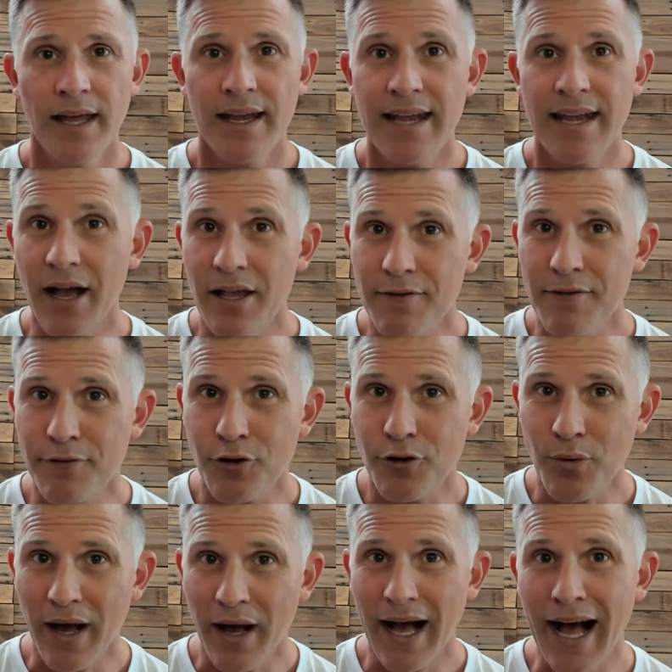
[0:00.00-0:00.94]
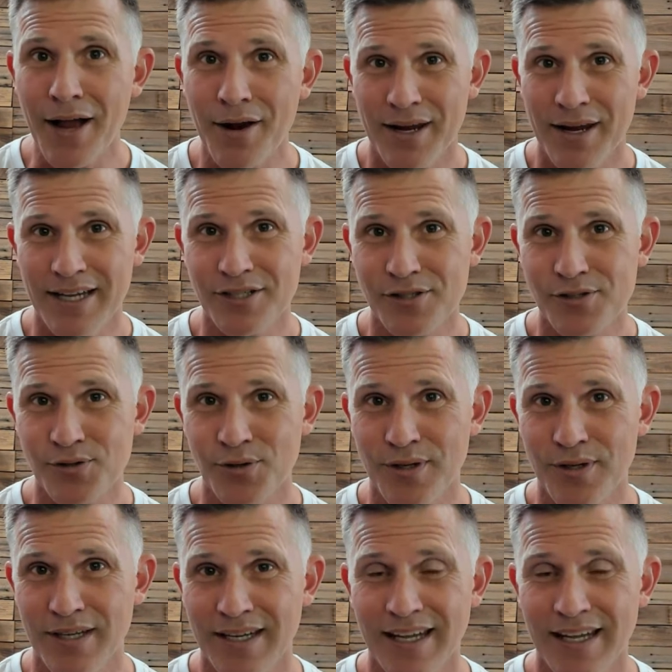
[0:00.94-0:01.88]
Now, if you are
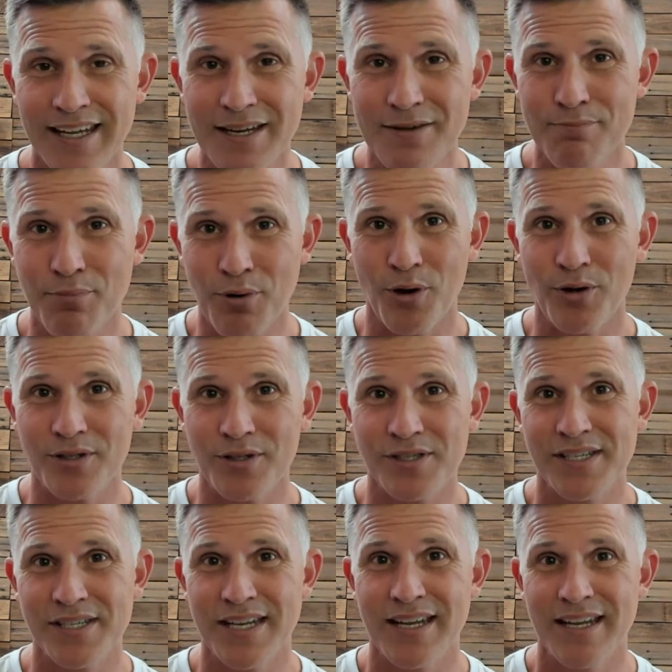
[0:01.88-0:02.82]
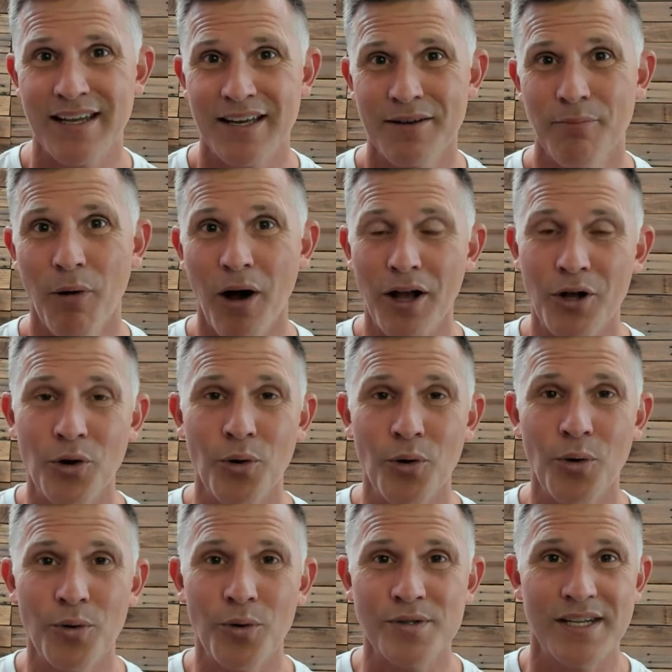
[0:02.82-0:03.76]
interested in purchasing my
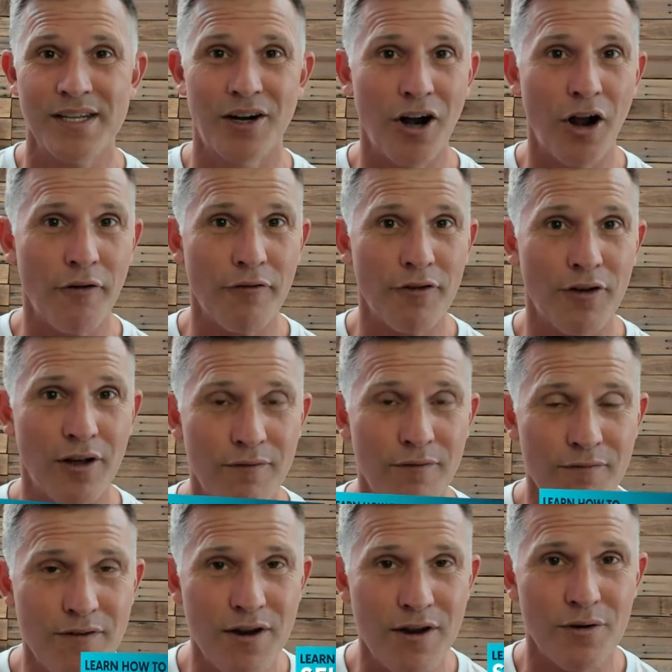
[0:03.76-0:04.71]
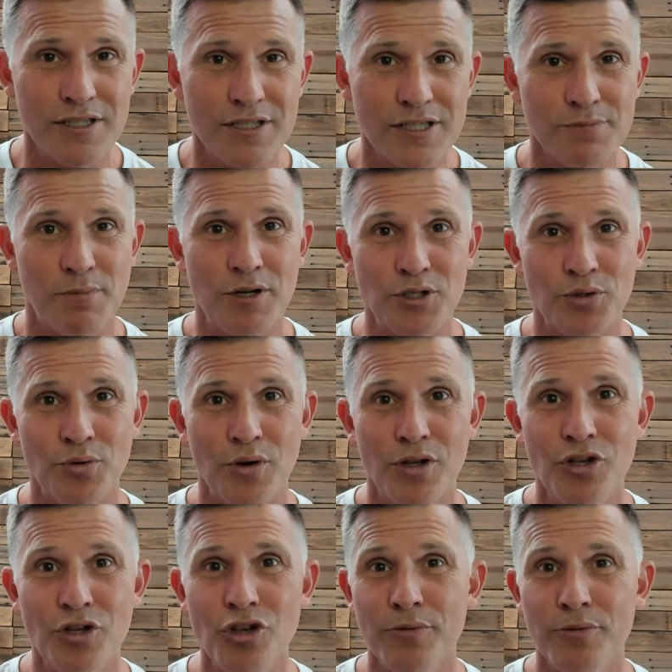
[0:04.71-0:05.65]
course, then I'm going to offer a very
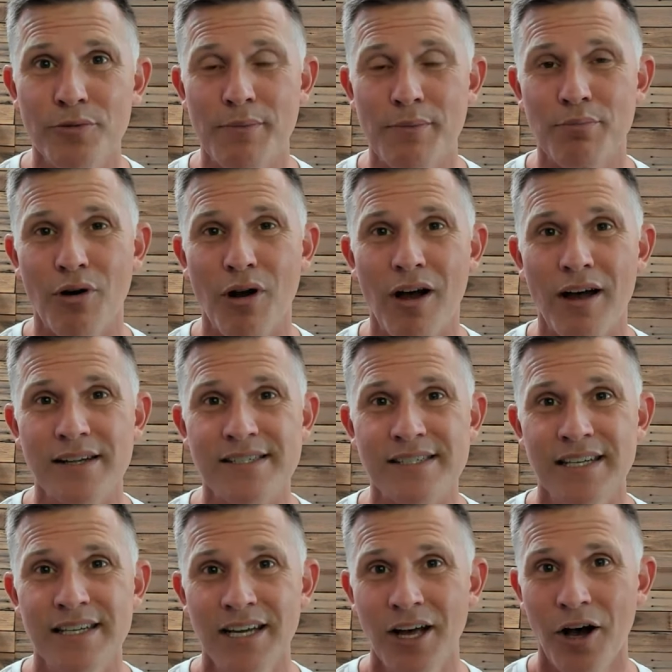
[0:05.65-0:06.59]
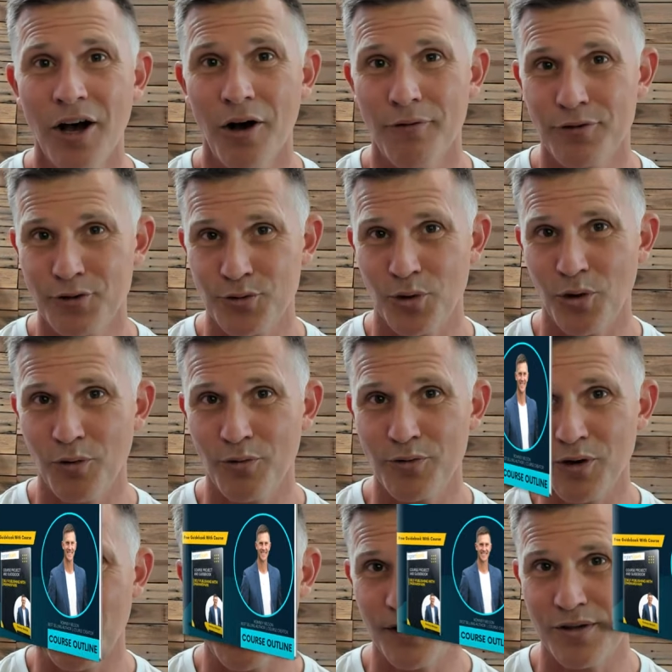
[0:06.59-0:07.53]
special Udemy price of
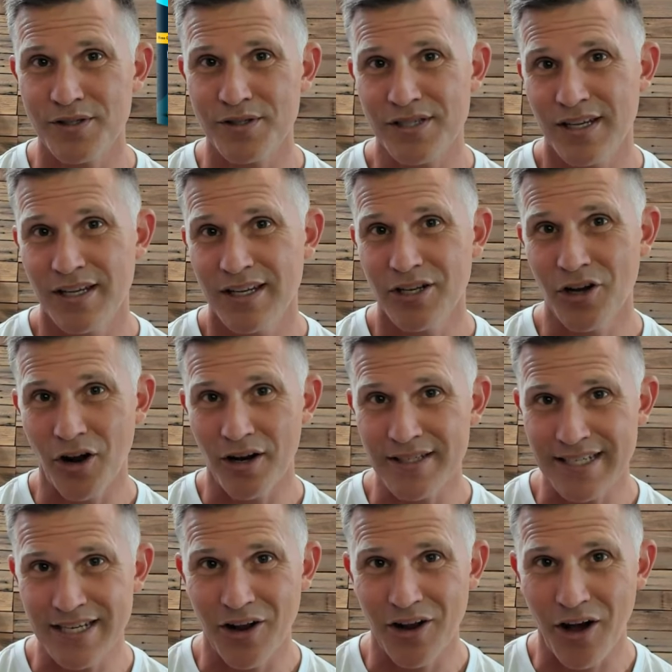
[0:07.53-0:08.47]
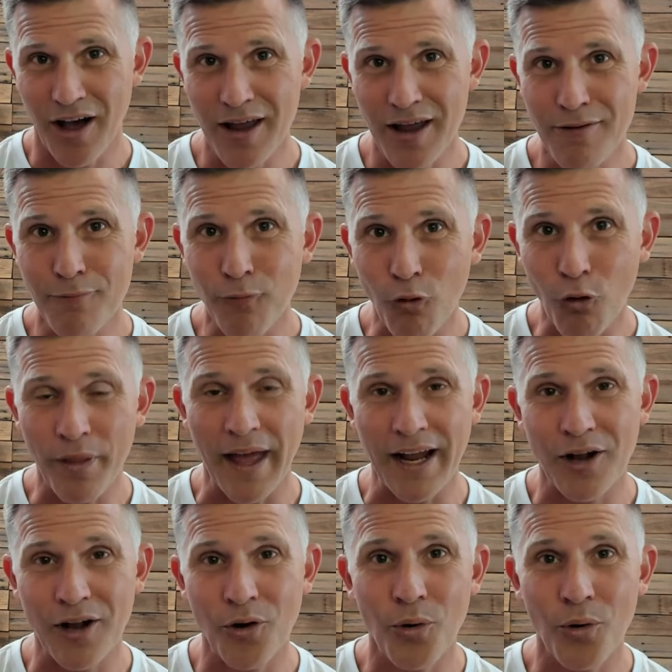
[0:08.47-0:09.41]
$12.99 for
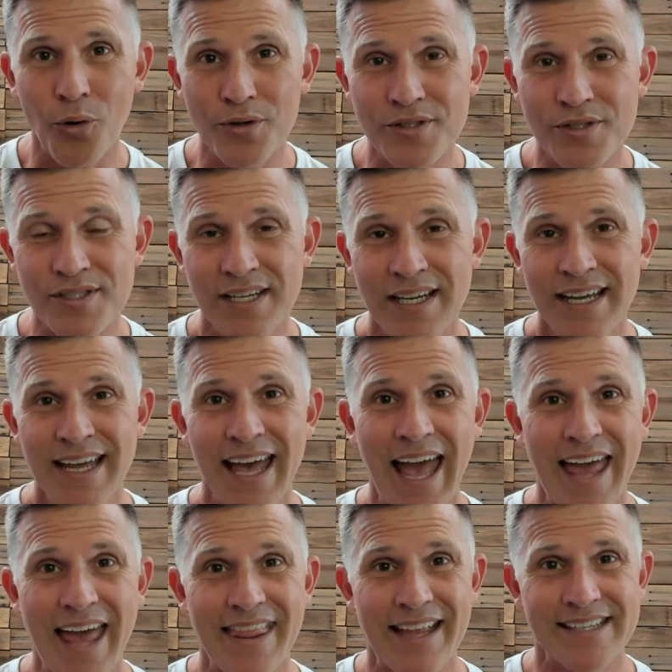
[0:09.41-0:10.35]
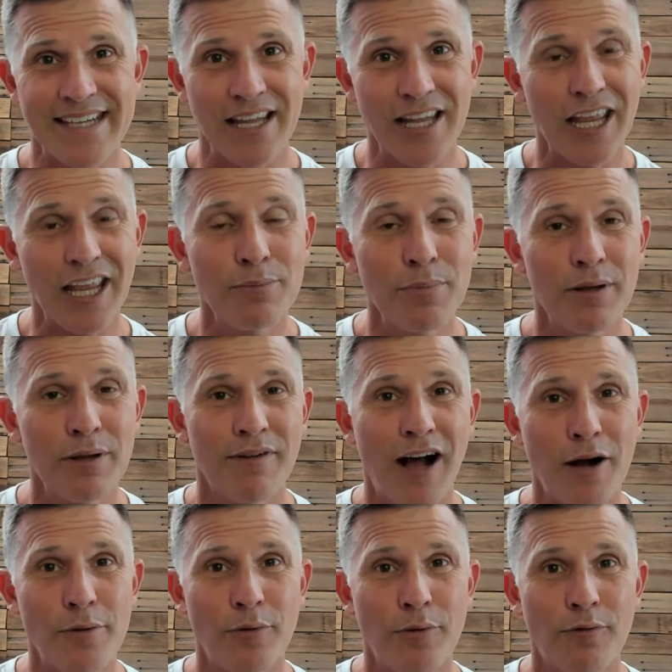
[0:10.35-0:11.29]
that course, and that's only going to be
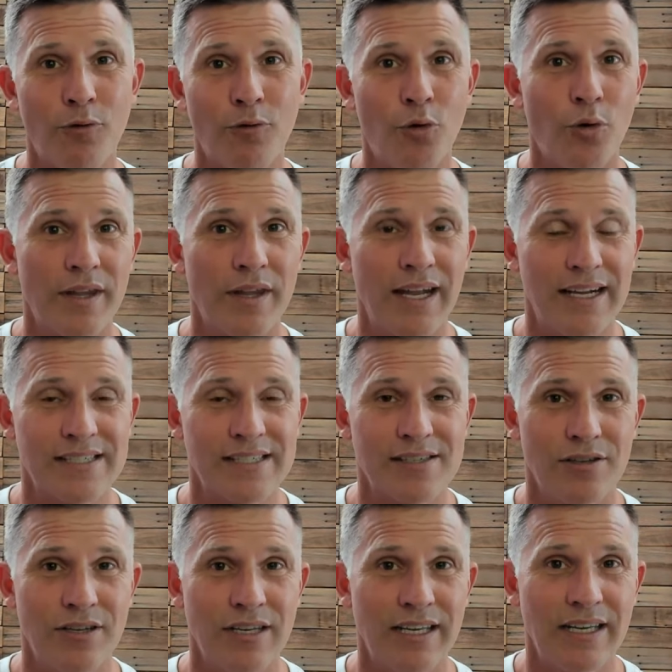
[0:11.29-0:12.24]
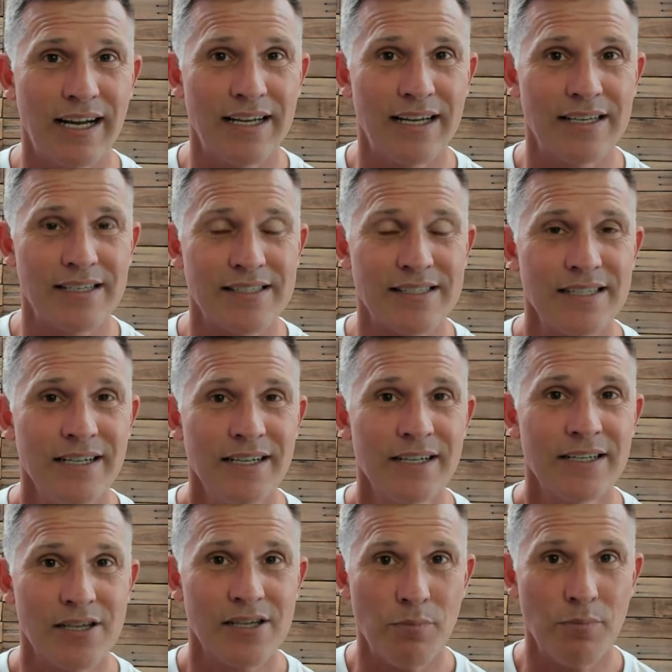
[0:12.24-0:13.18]
available for the next 30 days.
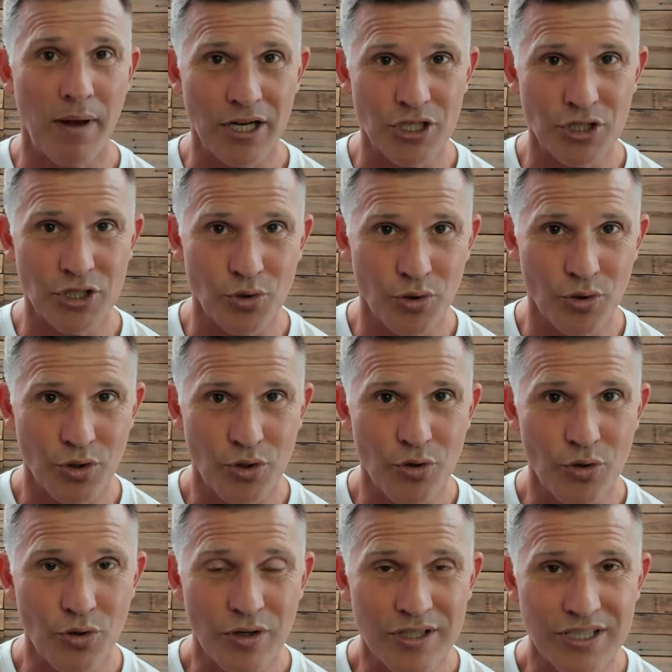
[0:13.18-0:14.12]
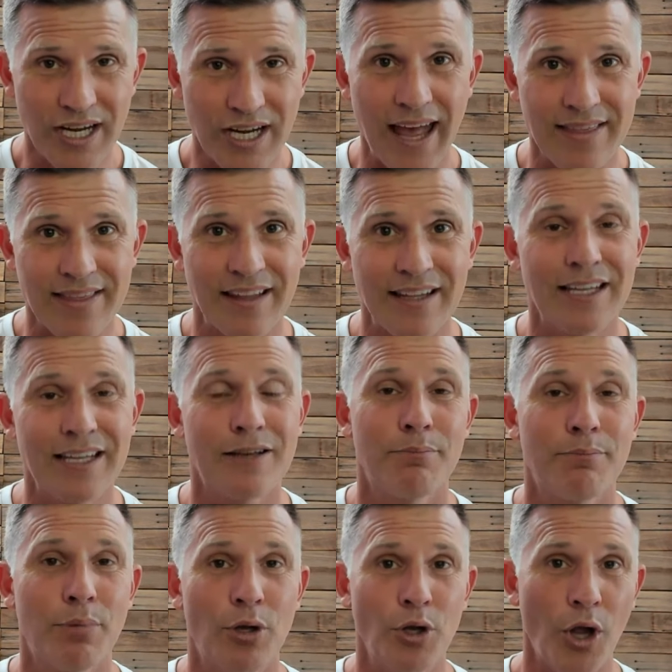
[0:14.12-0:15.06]
So make sure you check out the link
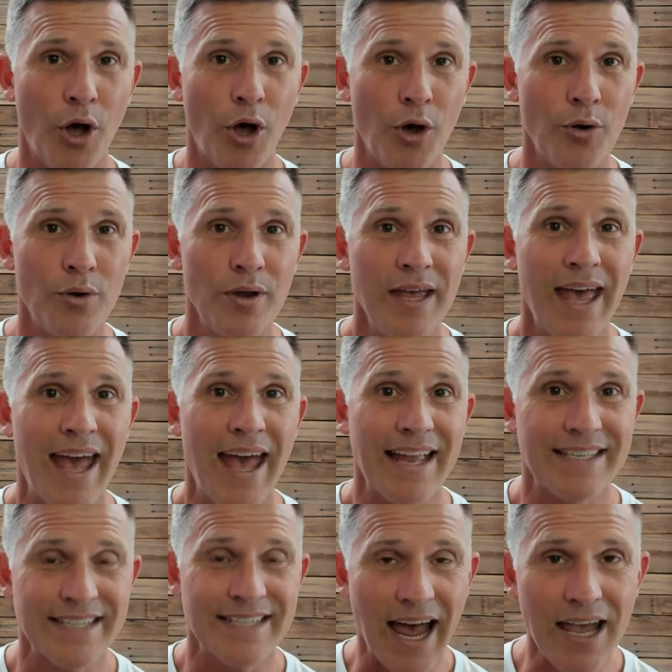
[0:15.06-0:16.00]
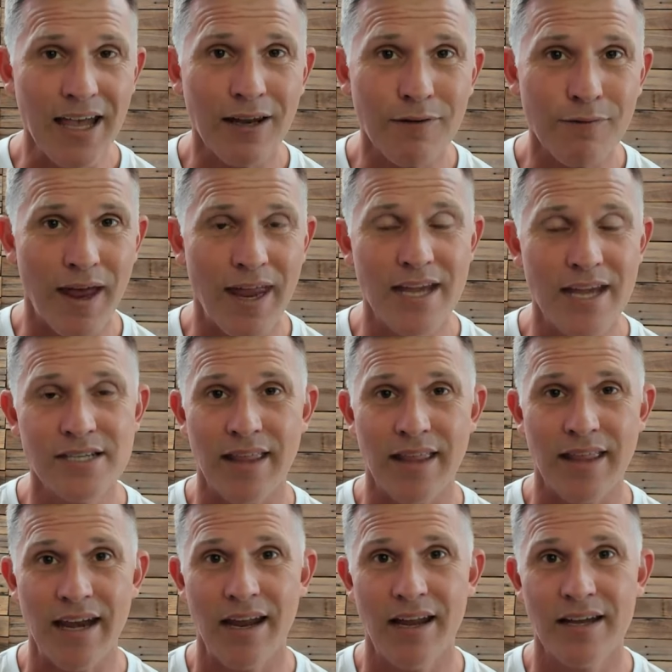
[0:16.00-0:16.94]
below and take advantage of
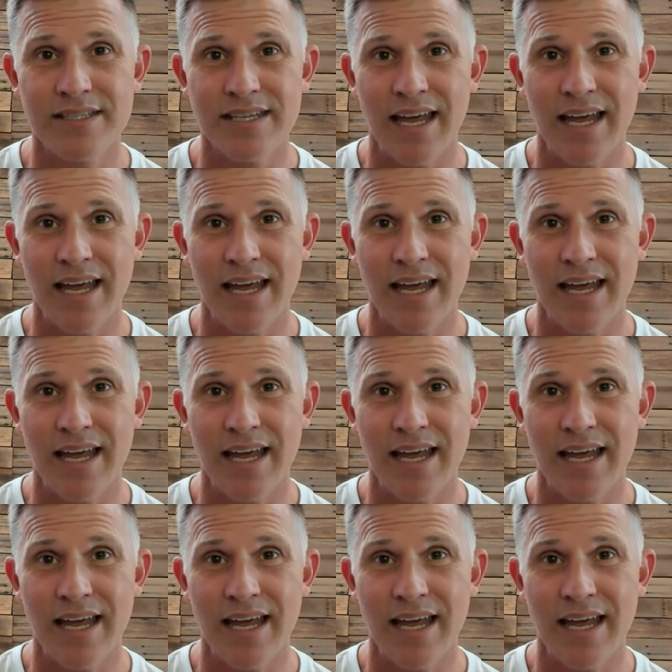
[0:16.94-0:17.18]
that. It's